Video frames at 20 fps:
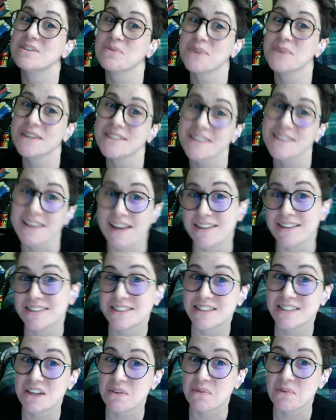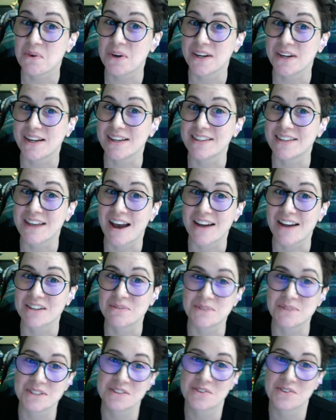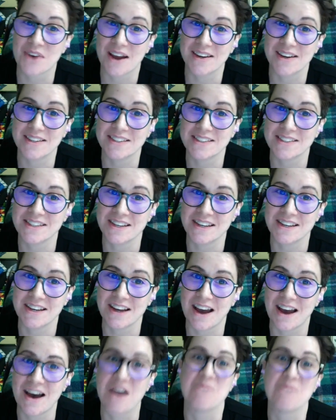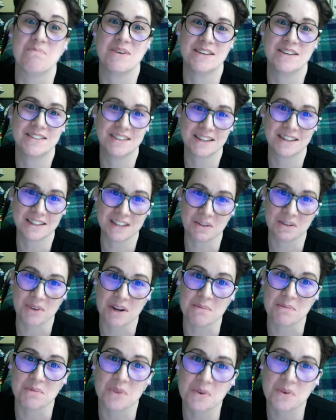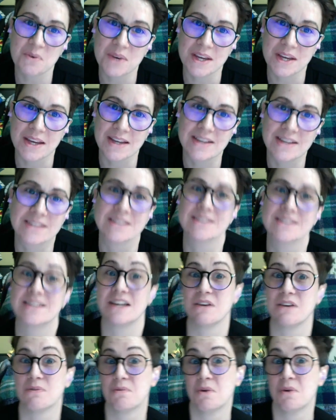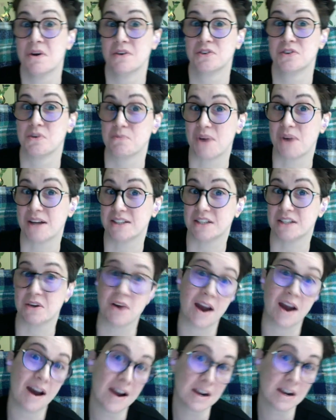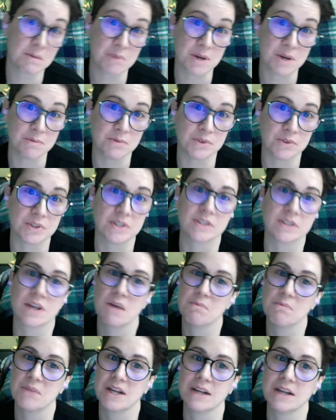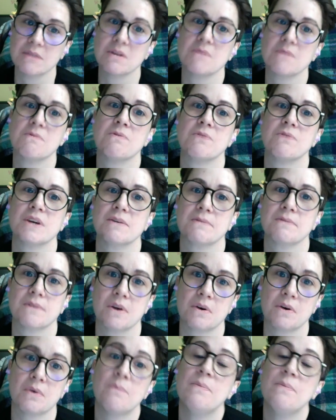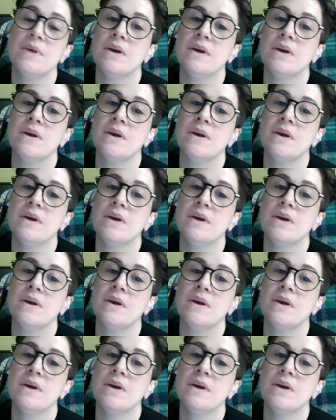works against the avoidant attachment strategy. Basically, what I'm doing is instead of suppressing or hiding my emotions, I'm letting them free flow.